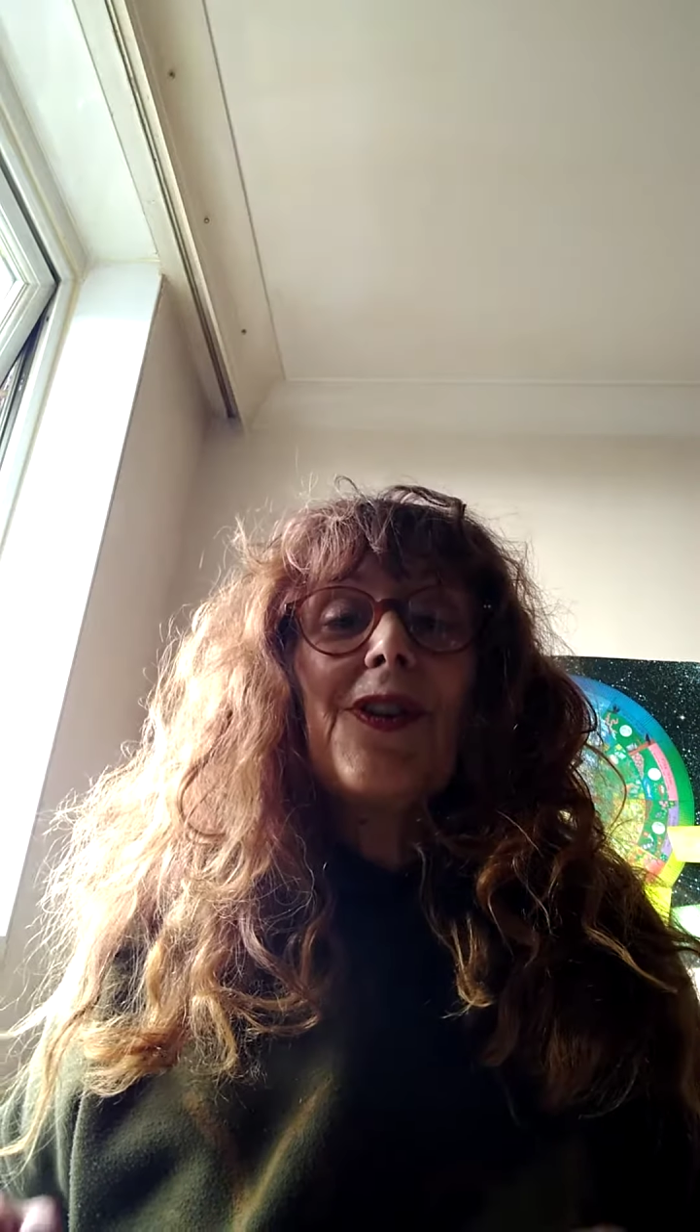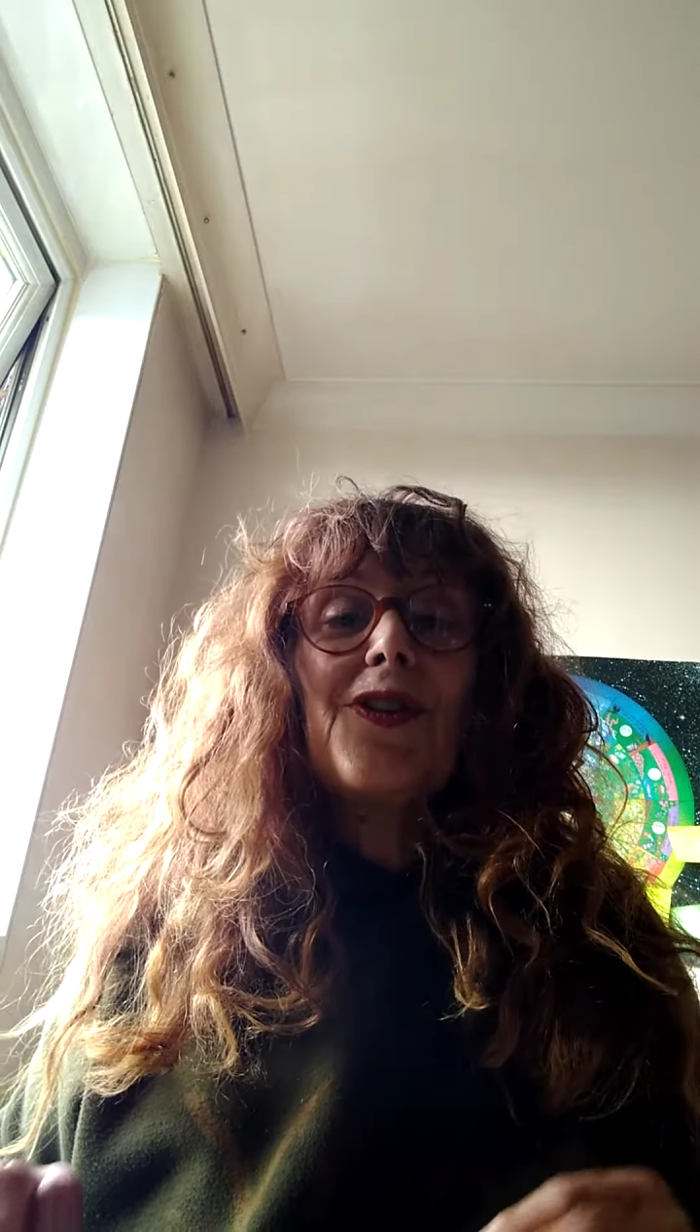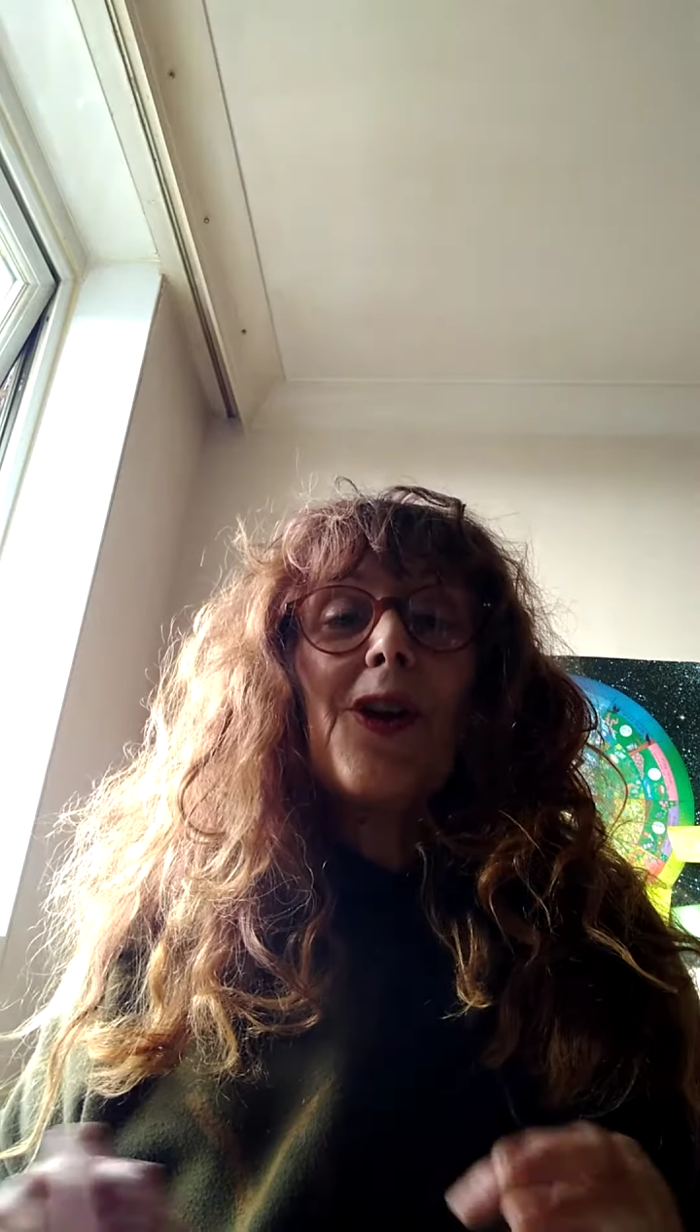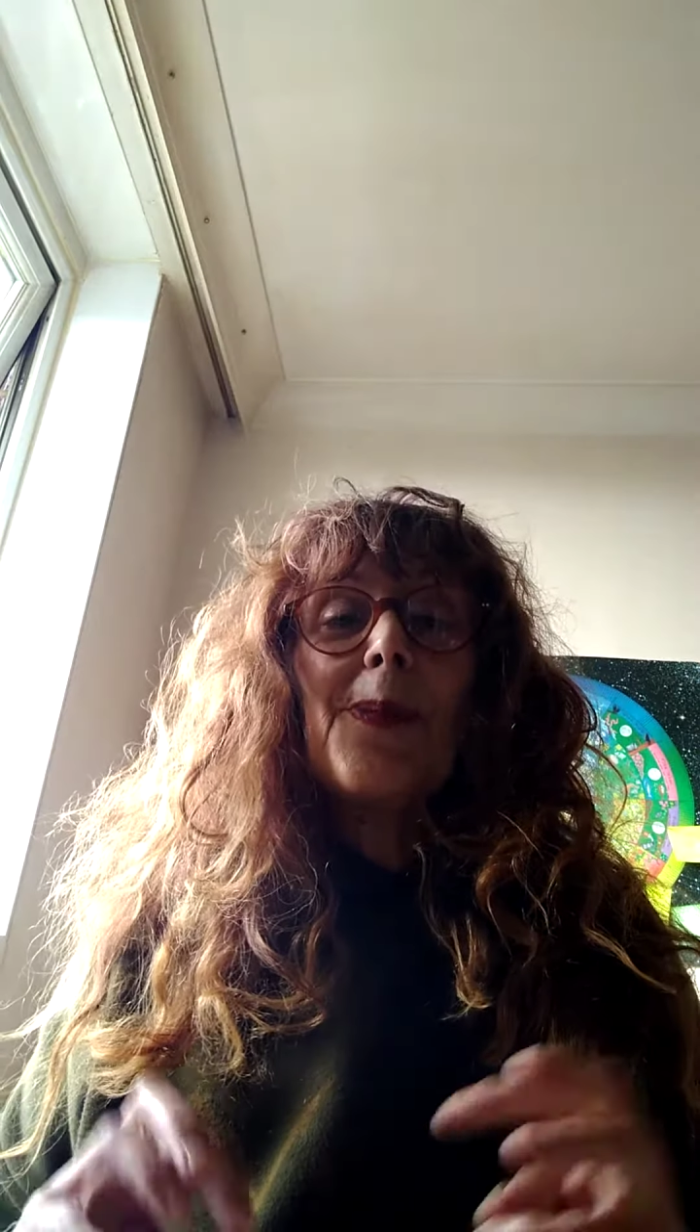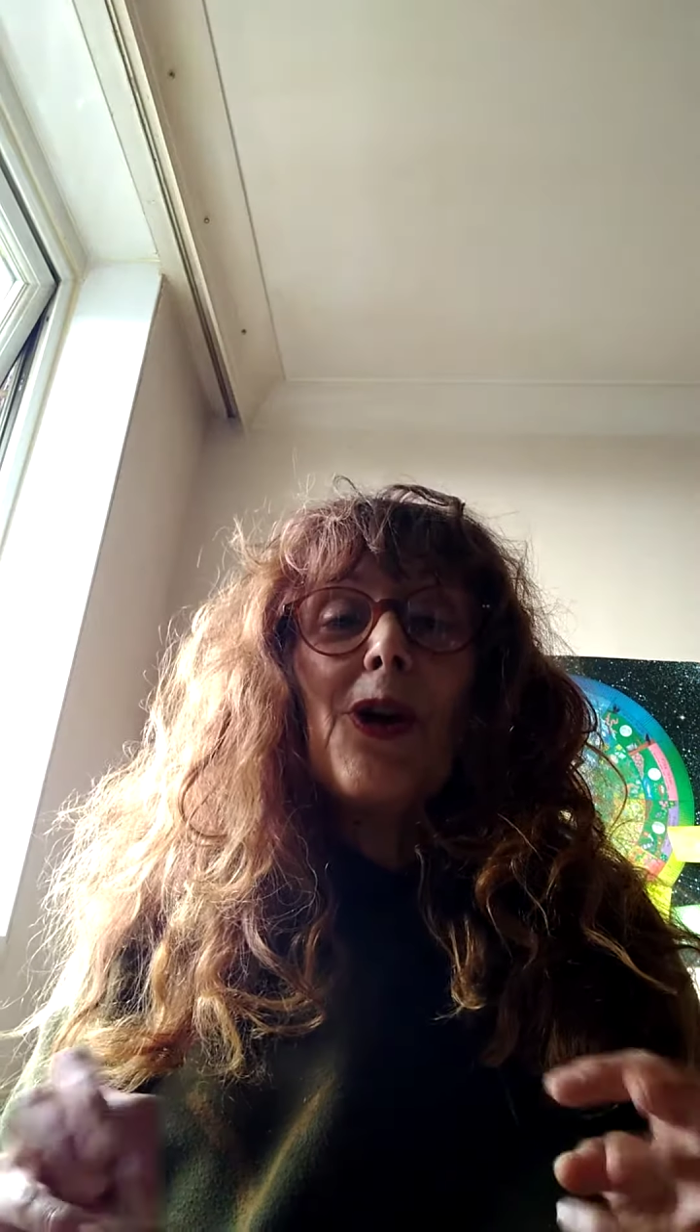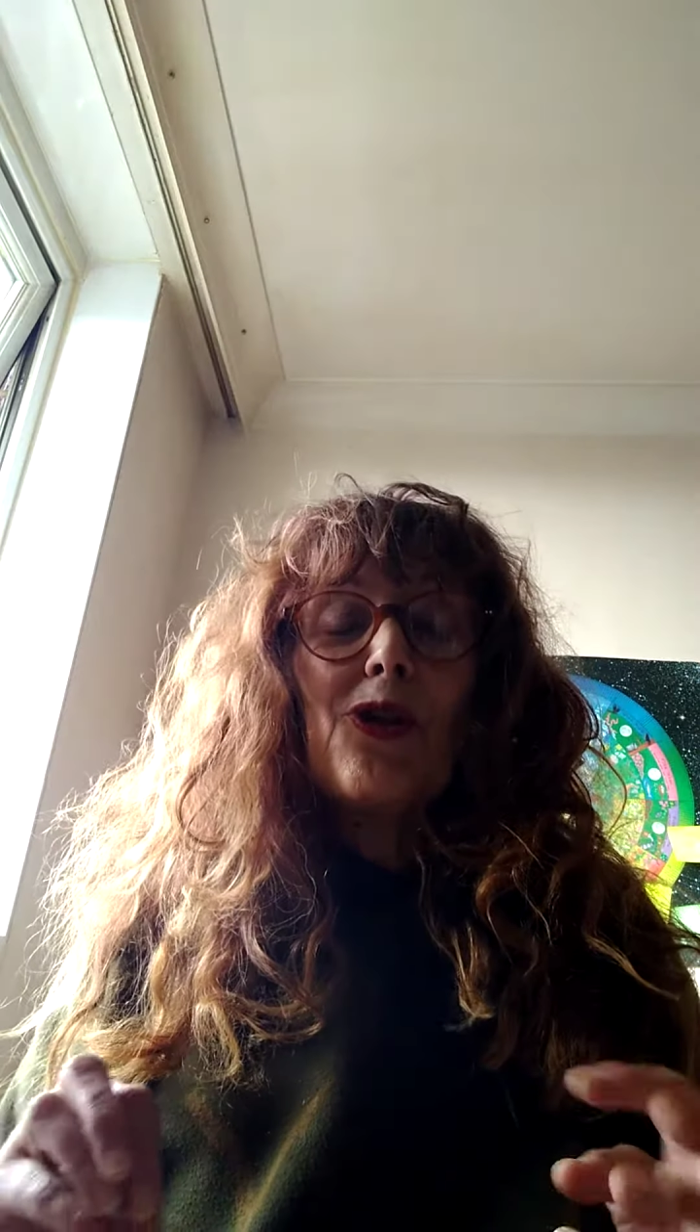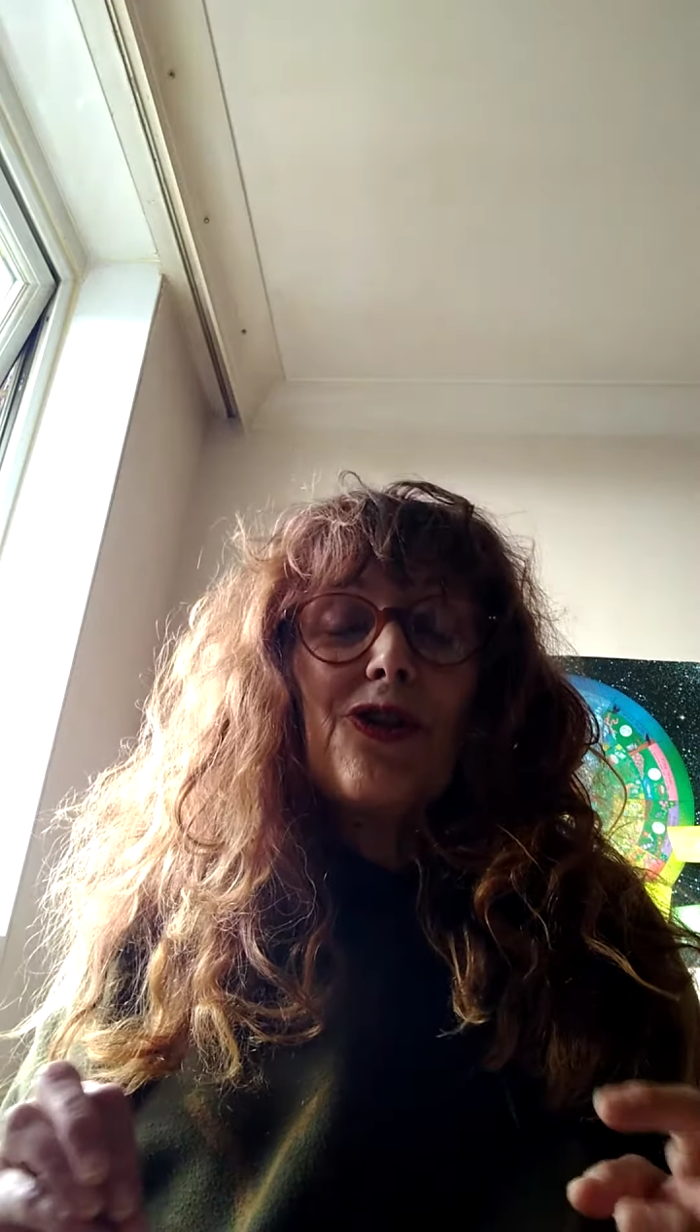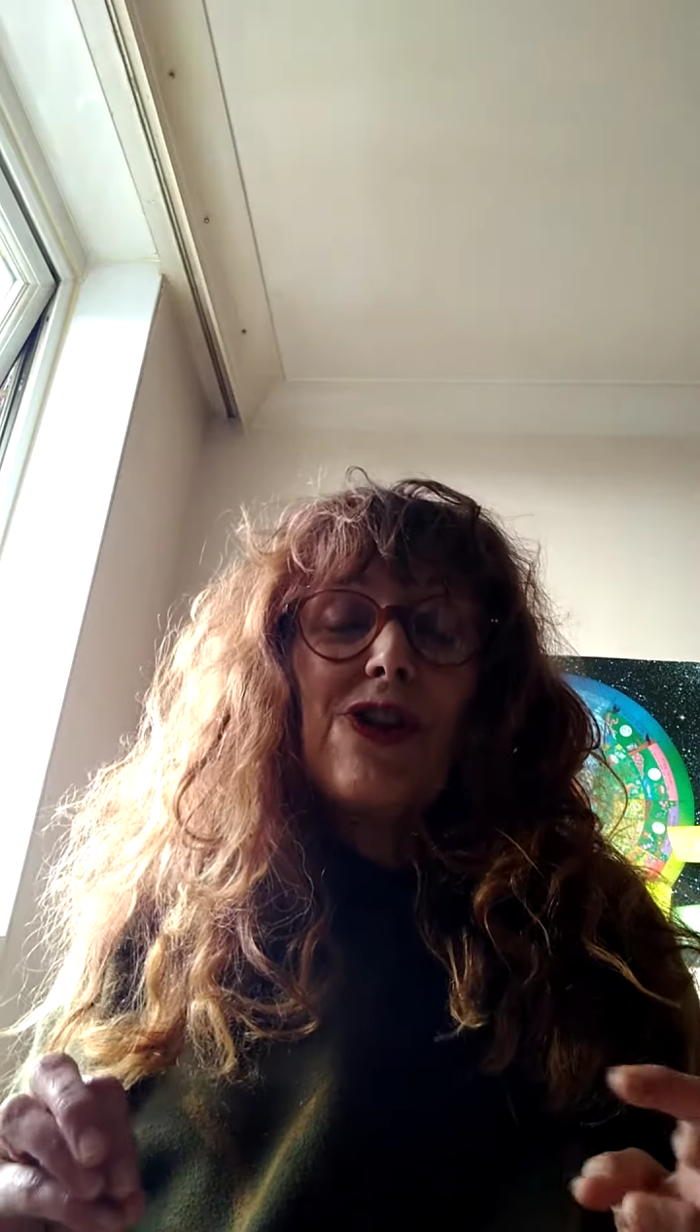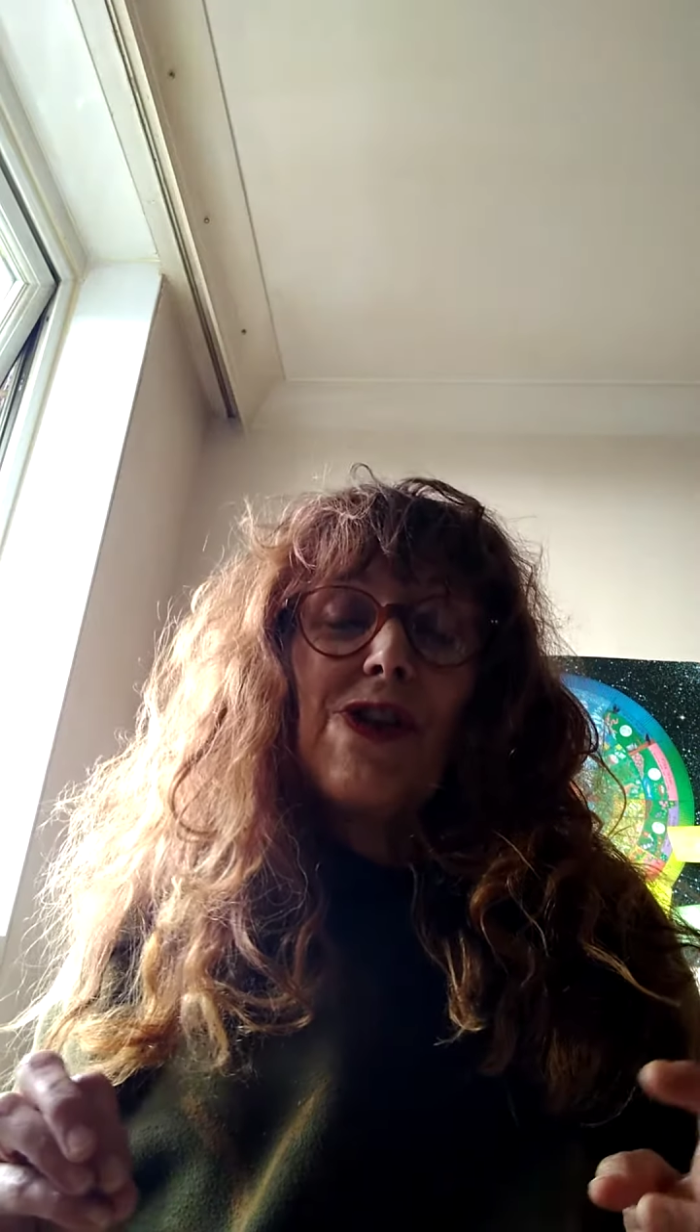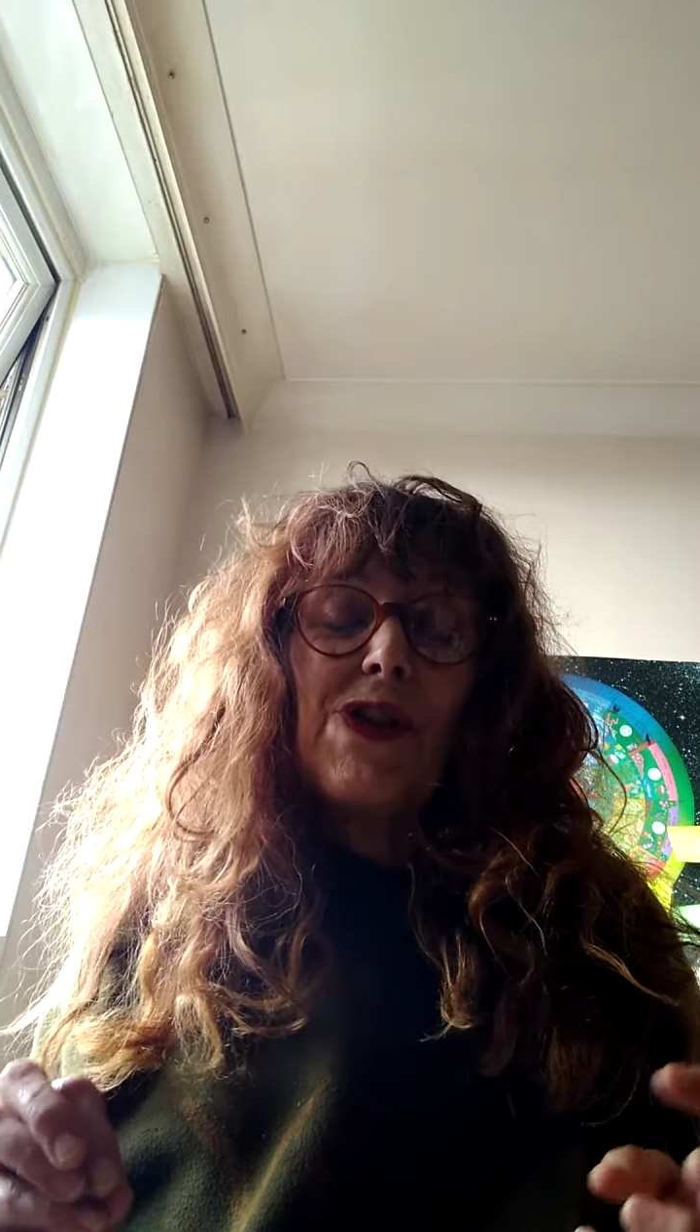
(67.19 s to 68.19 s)
the
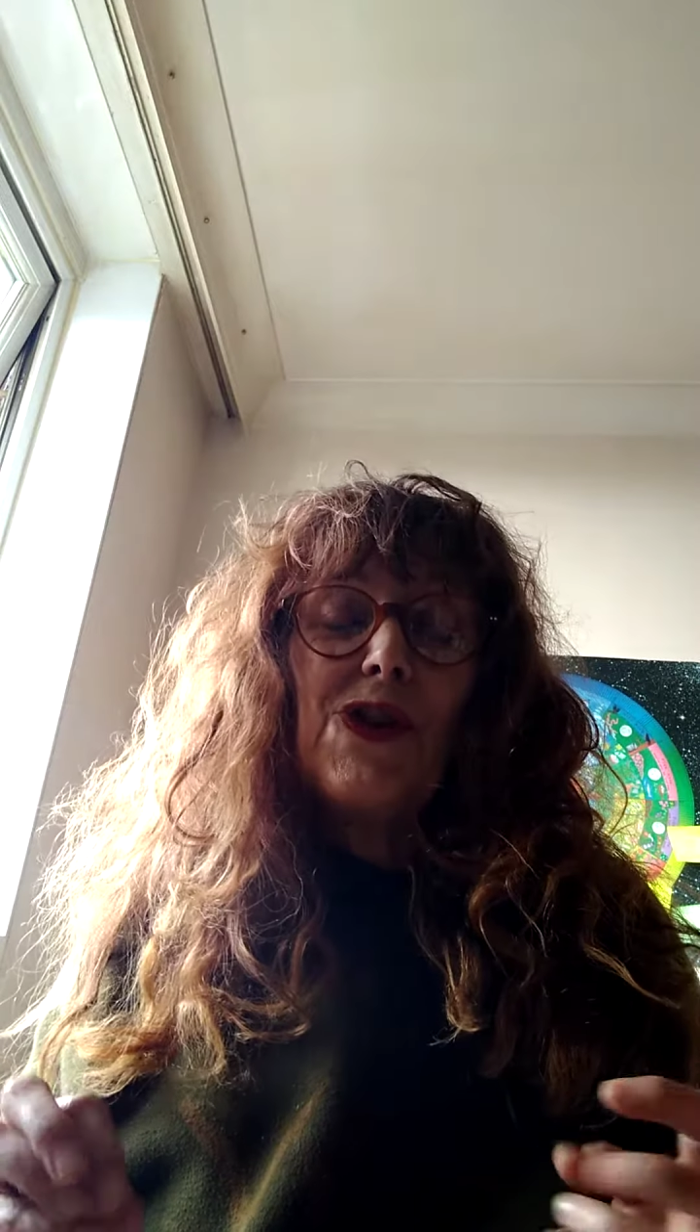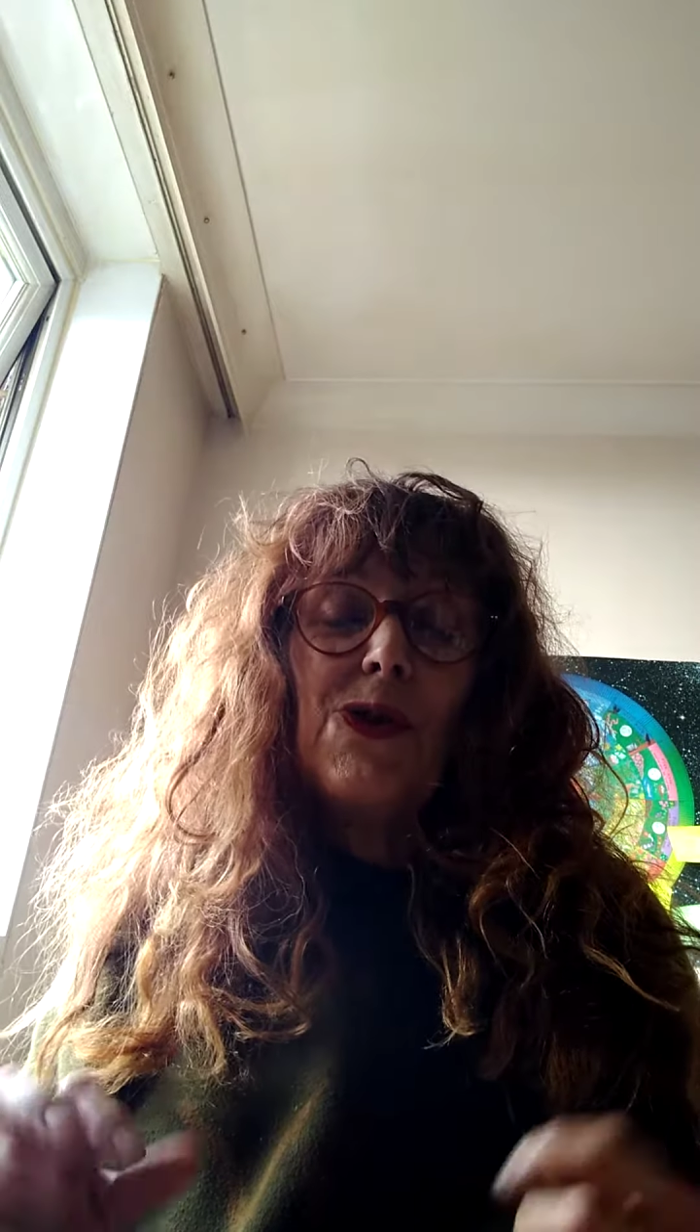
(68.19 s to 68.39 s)
terminology that's